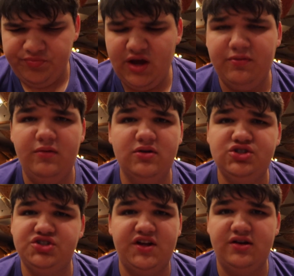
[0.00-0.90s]
Yeah, pretty much
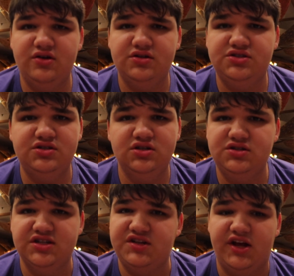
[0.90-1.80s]
your standard
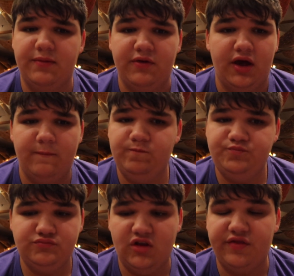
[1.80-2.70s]
Disney cupcake.
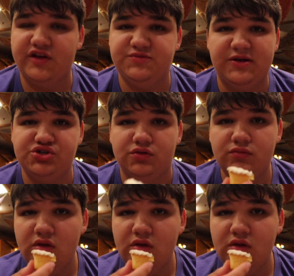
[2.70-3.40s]
Nothing special.